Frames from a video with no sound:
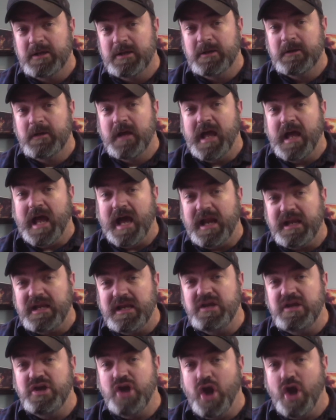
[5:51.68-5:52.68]
How did he
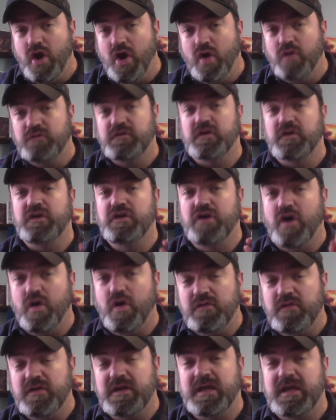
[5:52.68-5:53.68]
know to go to
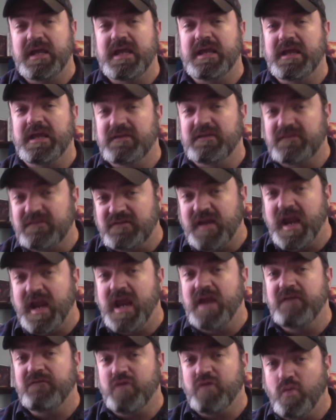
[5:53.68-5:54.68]
the king and
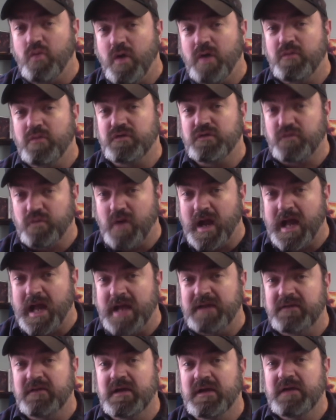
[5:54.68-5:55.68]
stand for what was
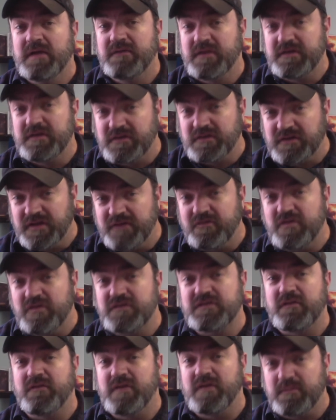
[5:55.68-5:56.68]
right, the deliverance
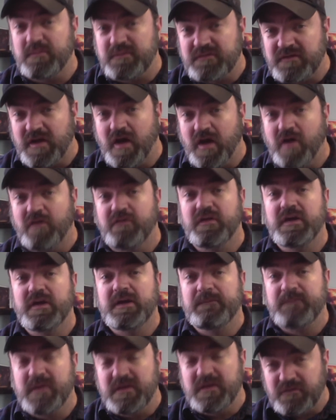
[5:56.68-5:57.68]
of himself,
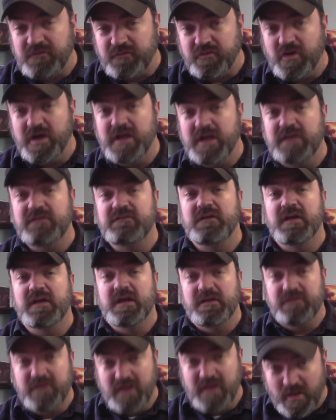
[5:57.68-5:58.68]
his friends,
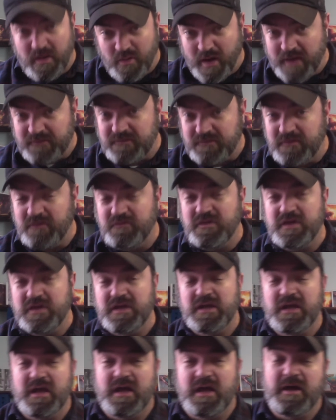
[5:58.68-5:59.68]
the rest of
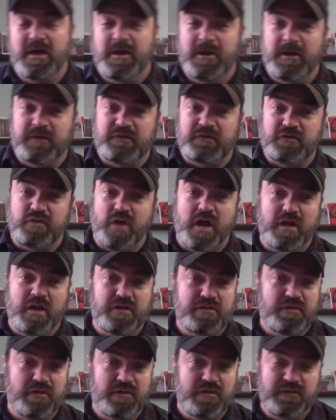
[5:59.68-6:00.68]
the
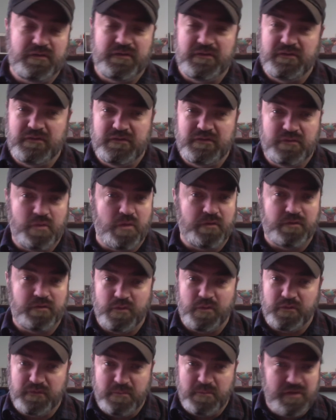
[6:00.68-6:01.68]
astrologers and
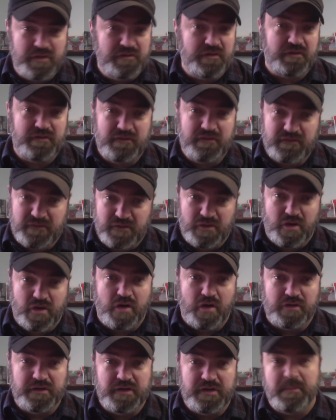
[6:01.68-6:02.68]
sorcerers and magicians they're
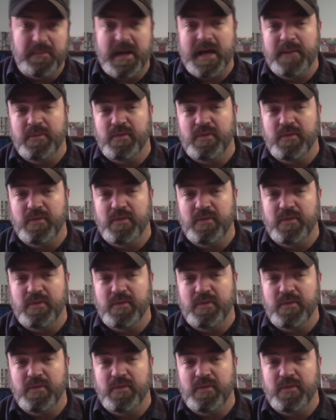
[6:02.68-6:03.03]
called in the Bible?